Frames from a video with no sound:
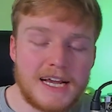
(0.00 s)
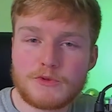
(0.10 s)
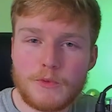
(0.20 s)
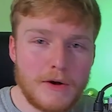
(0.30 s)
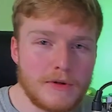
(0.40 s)

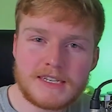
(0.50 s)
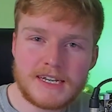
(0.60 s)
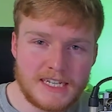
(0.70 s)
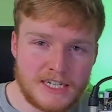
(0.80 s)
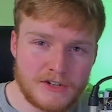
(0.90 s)
as well as
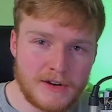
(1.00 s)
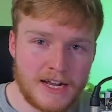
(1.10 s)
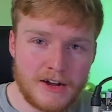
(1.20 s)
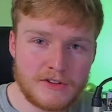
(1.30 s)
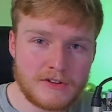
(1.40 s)
this Easter
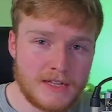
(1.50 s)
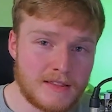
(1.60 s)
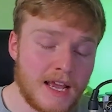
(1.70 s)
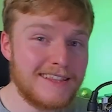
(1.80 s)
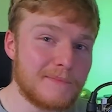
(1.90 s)
egg
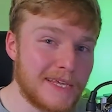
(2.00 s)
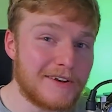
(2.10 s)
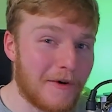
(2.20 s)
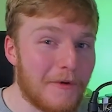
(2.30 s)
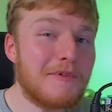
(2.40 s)
underneath, and it being
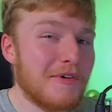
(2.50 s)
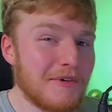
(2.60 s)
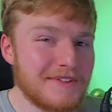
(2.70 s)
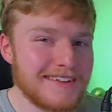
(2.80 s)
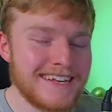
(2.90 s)
all
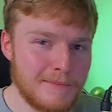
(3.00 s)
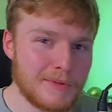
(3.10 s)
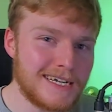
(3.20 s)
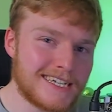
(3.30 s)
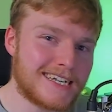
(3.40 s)
golden, and
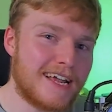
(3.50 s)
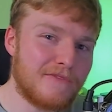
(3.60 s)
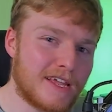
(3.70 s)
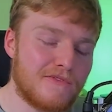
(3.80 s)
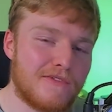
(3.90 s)
play
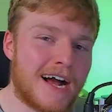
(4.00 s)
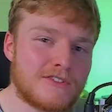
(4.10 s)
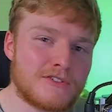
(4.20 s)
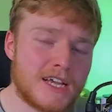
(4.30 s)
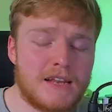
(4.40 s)
significant
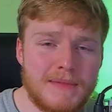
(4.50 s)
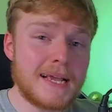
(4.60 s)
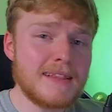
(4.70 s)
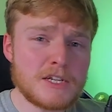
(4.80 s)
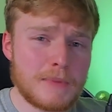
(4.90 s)
factors in
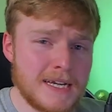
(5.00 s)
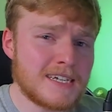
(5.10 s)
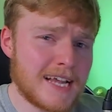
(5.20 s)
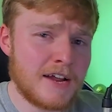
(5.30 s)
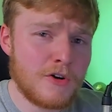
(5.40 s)
making this price
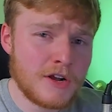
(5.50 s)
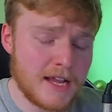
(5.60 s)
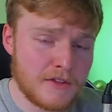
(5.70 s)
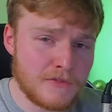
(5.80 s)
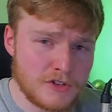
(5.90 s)
skyrocket
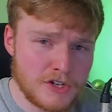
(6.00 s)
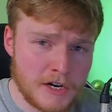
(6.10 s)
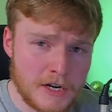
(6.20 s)
in the future.